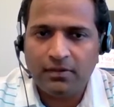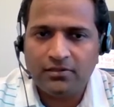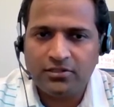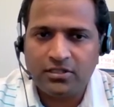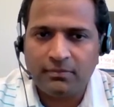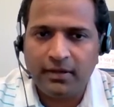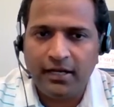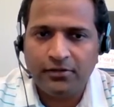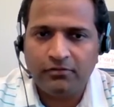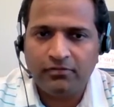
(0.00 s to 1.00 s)
system
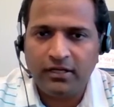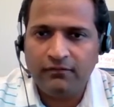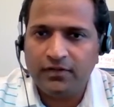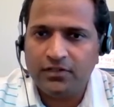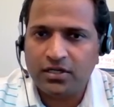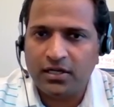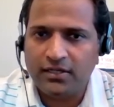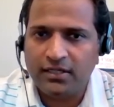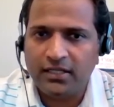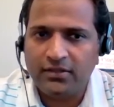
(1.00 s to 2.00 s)
atrophy, which
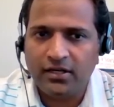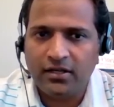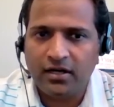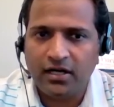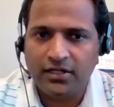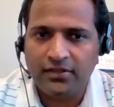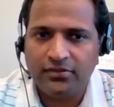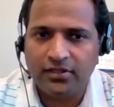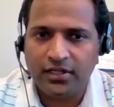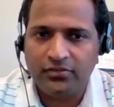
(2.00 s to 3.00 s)
currently there are
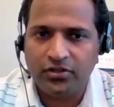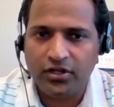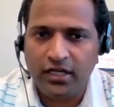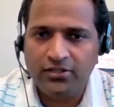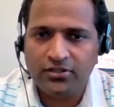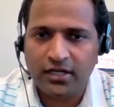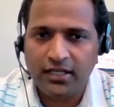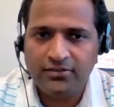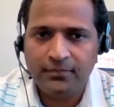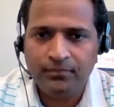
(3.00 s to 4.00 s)
133 studies.